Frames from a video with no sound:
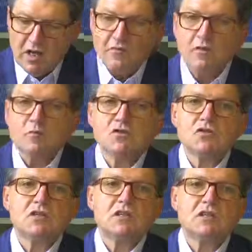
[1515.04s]
in our
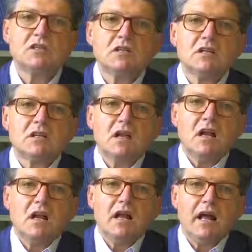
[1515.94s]
relationship with ourselves
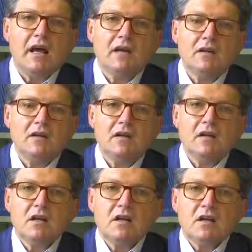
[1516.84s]
and also with others.
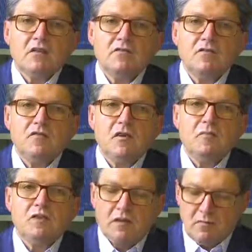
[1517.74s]
We don't have to learn
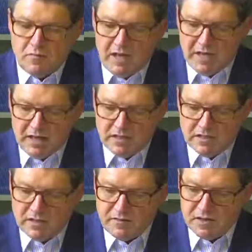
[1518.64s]
how to deal with our
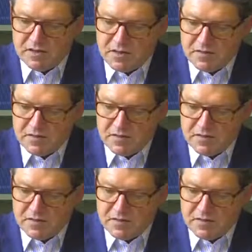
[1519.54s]
defects.